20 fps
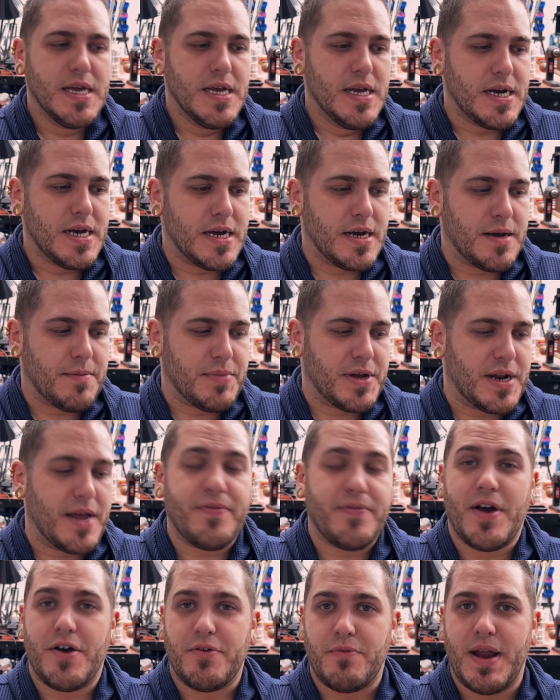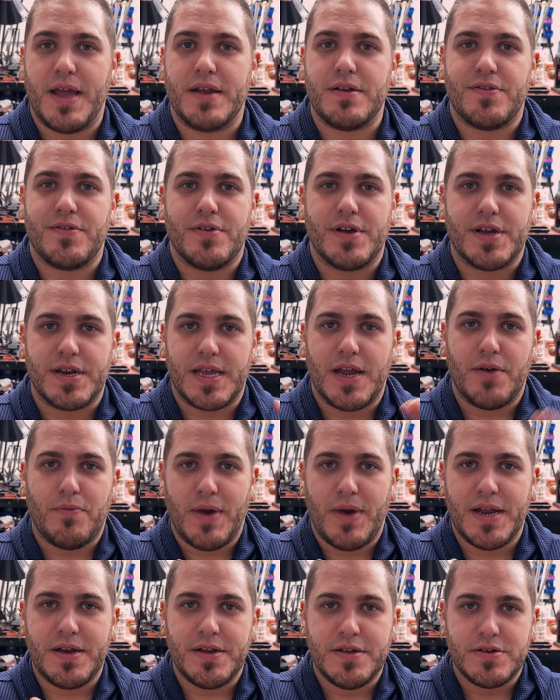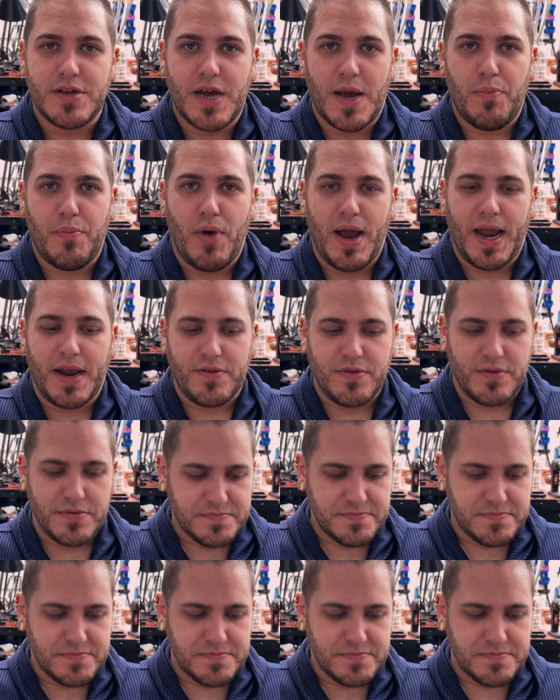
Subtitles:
But I found red, so I'm going to get red DOP wax.